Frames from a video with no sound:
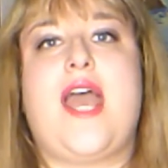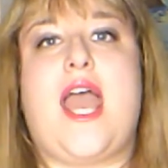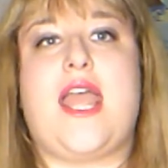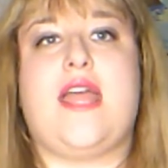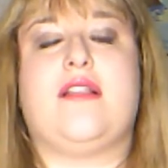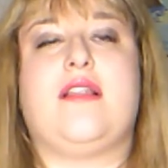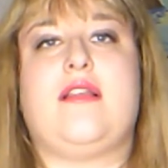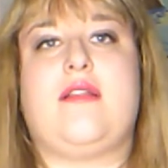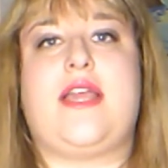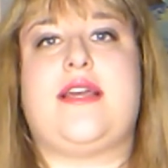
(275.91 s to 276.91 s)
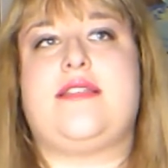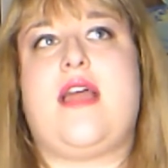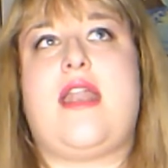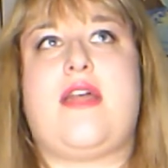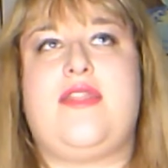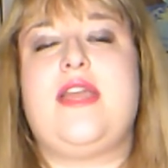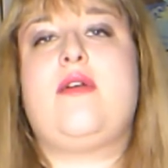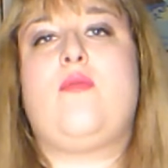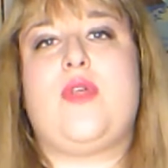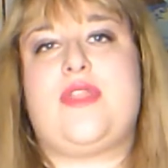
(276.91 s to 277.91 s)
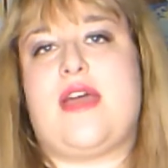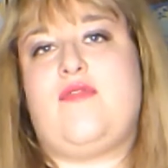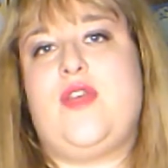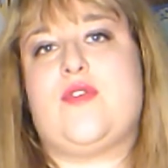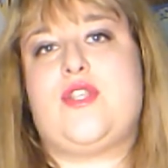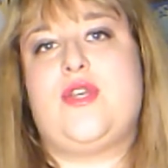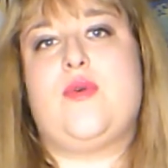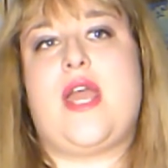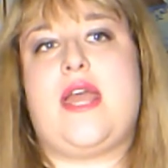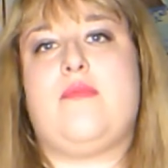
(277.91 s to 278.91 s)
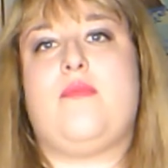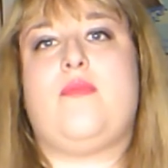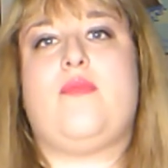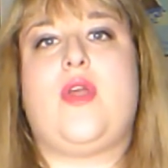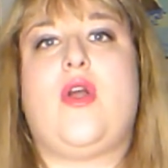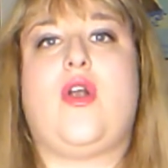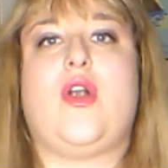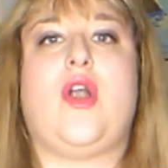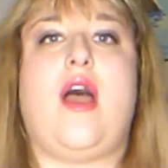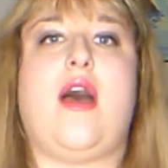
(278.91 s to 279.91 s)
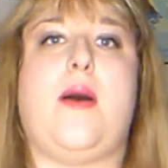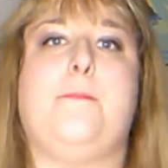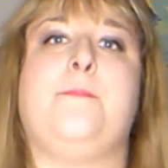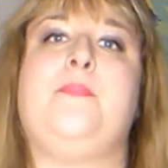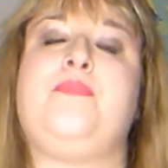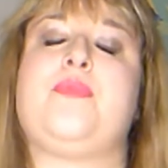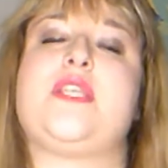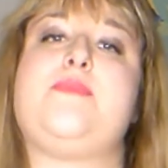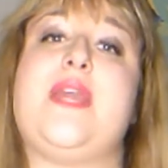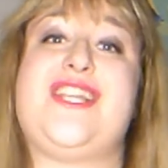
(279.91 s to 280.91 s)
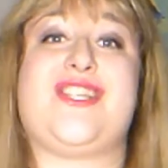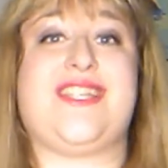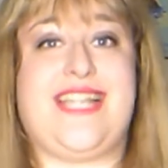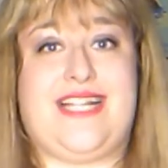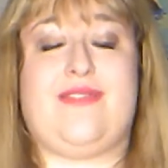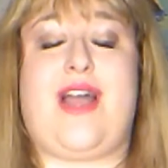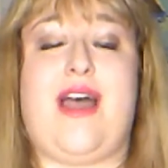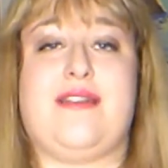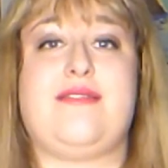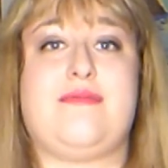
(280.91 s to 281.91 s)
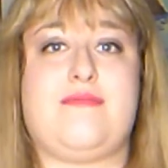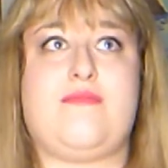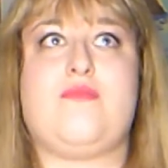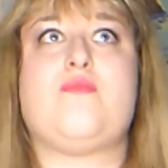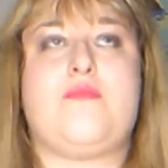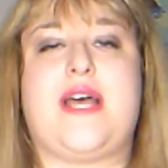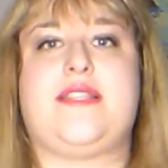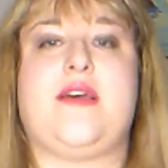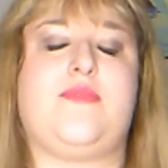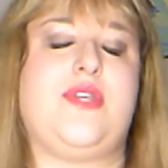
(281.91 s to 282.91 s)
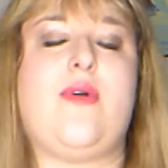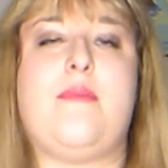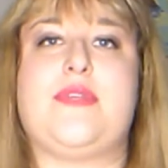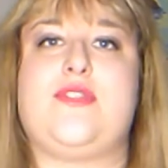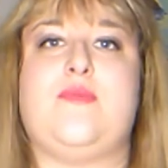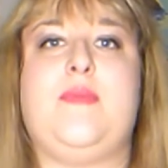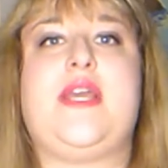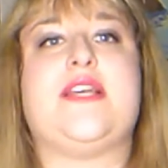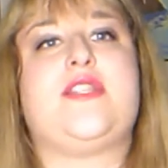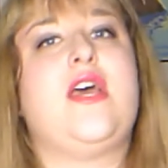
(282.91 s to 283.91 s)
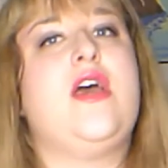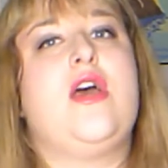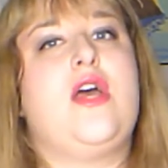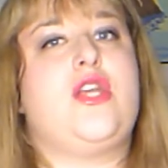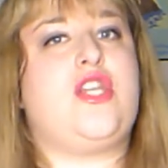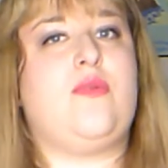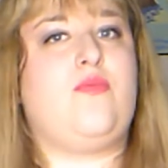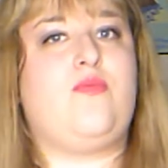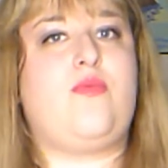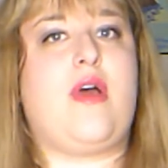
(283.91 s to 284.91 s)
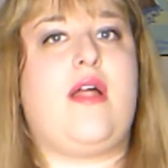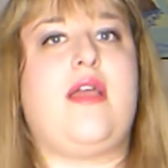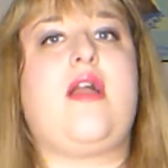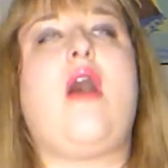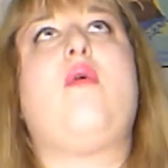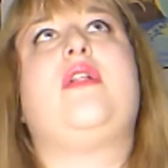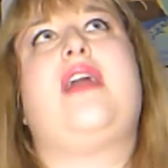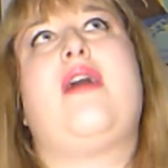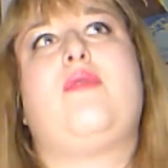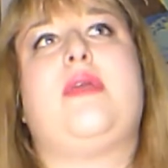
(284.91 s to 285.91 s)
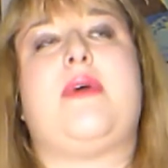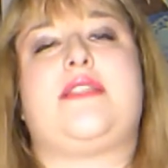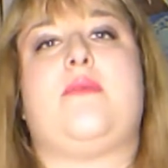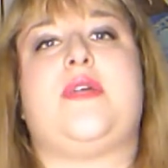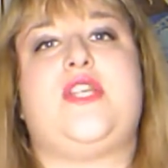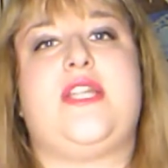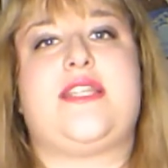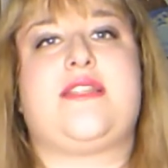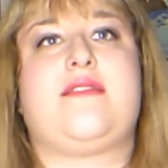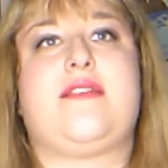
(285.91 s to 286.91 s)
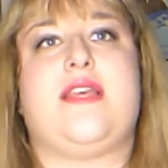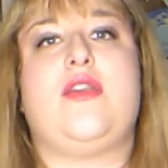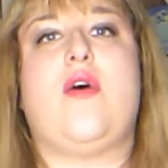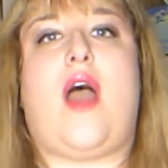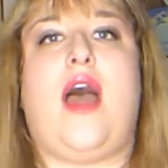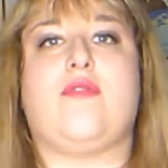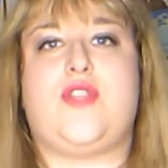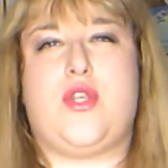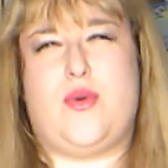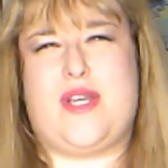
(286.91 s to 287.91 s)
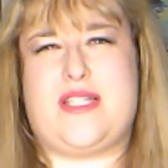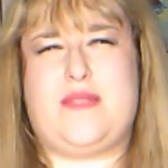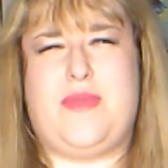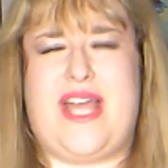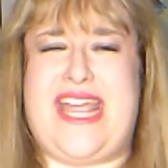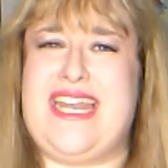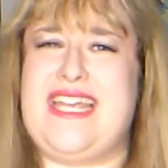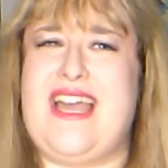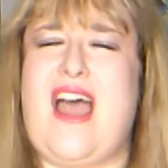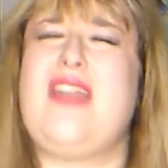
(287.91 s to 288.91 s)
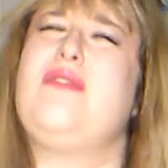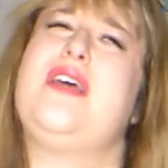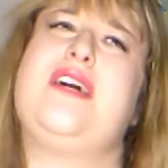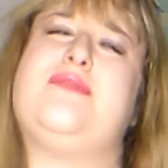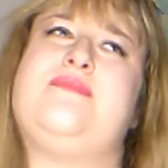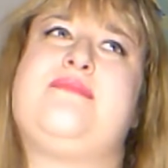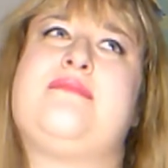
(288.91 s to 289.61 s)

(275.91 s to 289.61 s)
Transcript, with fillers: And like I and I think with that fever too, it her um, speech got messed up too. I'm assuming because she like oh well not really messed up, but she just didn't know how to explain. I I don't know.